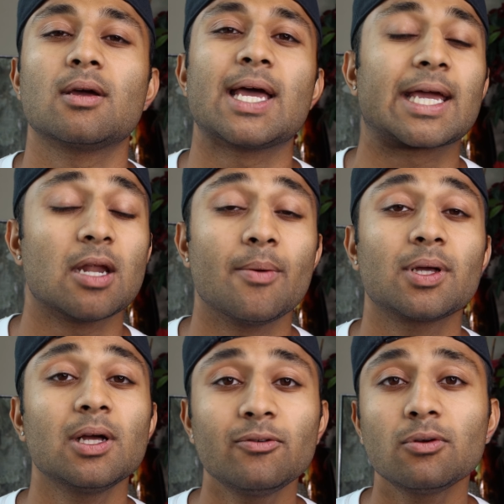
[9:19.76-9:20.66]

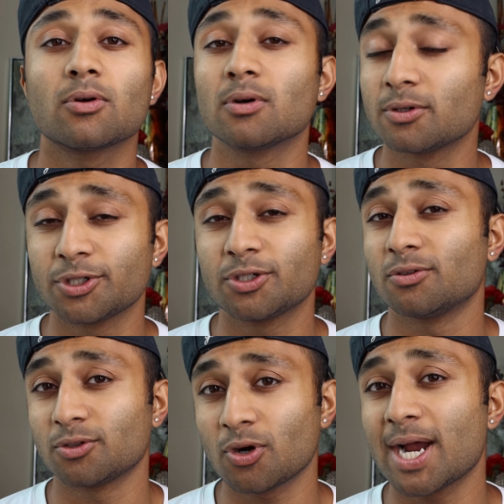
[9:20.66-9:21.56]
economic level, or
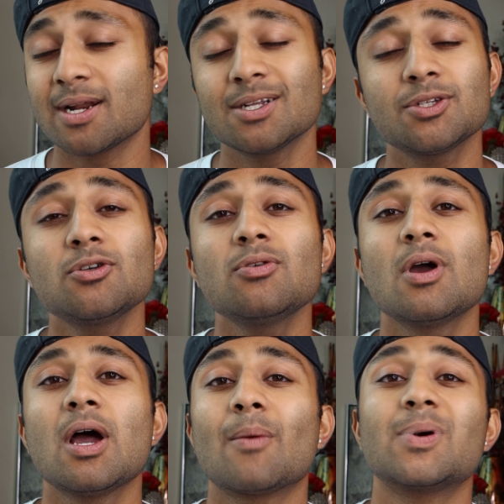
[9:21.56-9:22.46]
should try not to,
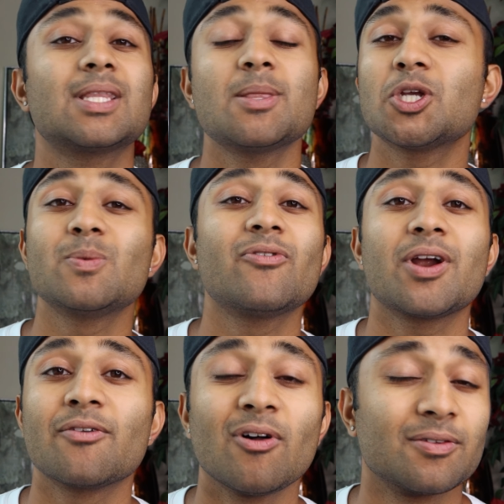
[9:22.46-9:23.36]
but then they should be
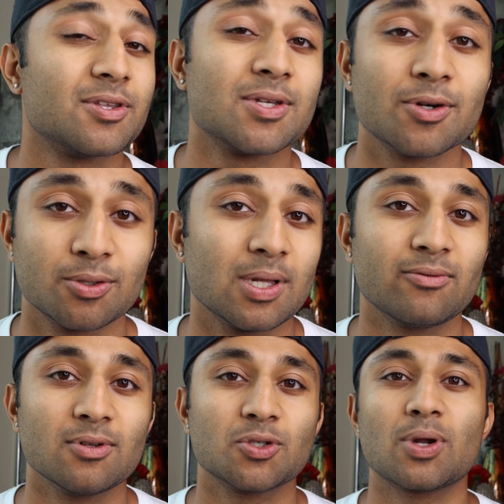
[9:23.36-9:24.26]
very involved at the social
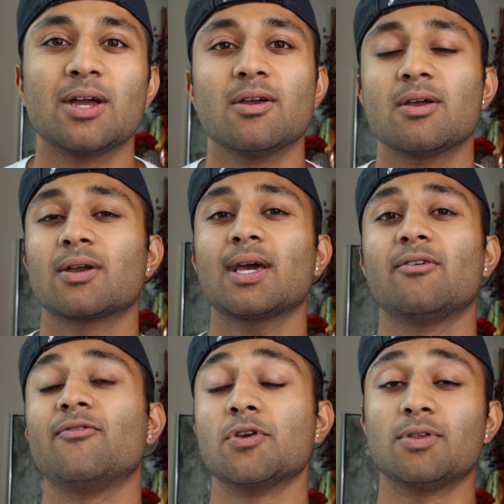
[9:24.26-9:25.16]
level, is what I kind
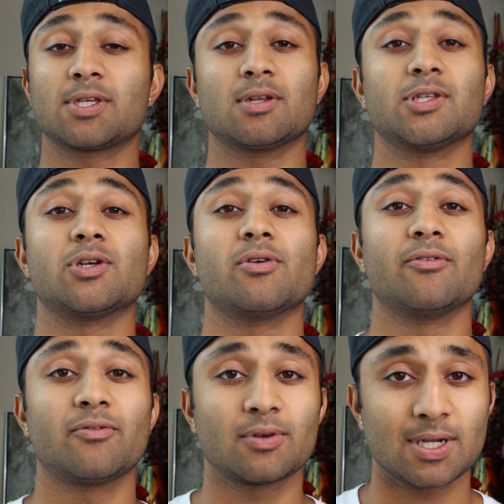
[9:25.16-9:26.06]
of view this
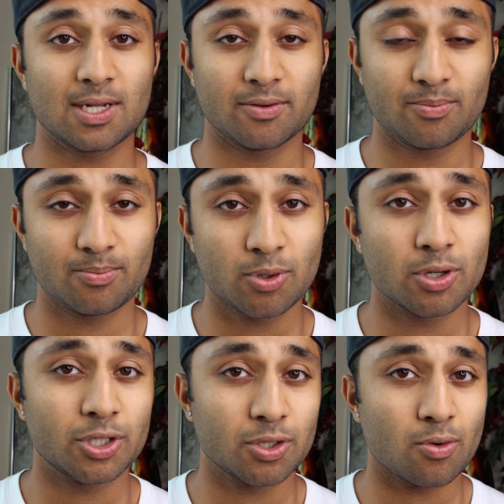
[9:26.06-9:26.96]
conservative kind of
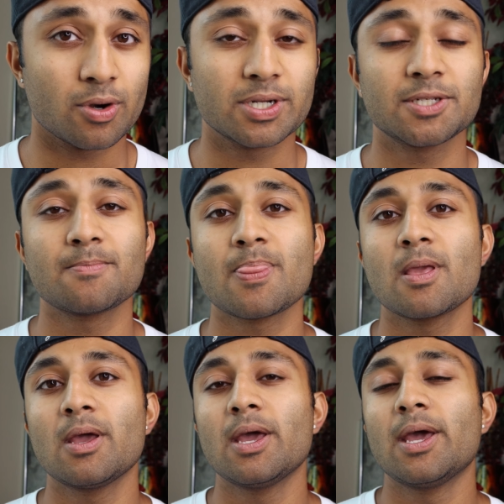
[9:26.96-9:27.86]
push towards.
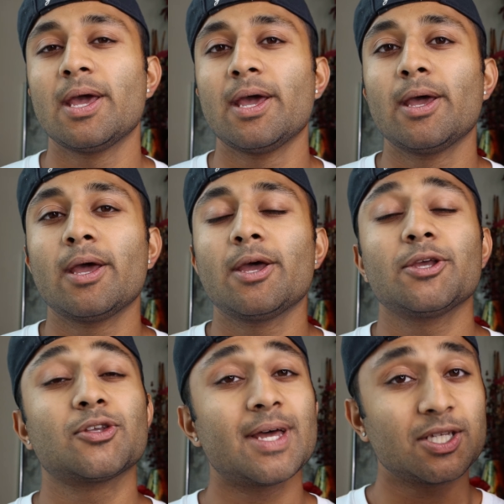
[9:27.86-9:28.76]

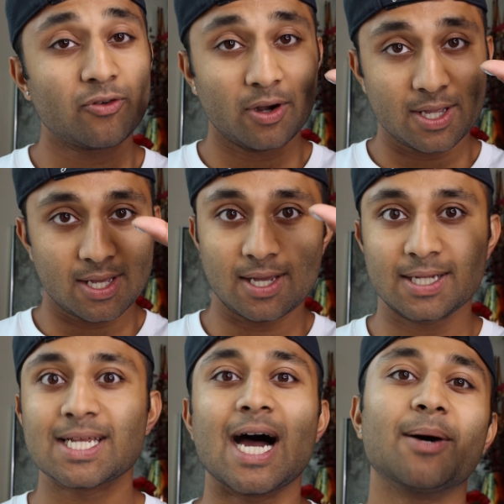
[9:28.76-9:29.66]
So that's very
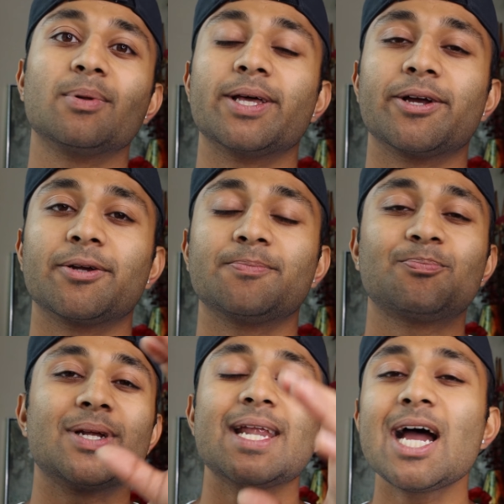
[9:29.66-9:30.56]
top layer.
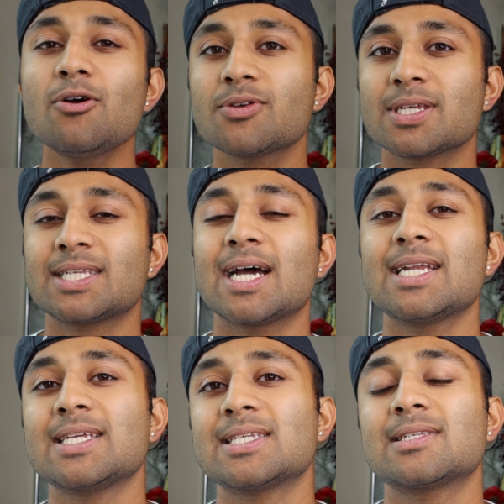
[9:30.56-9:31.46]
But now
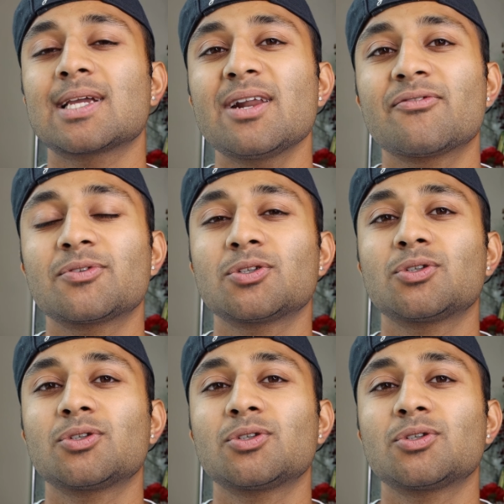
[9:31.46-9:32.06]
society's kind of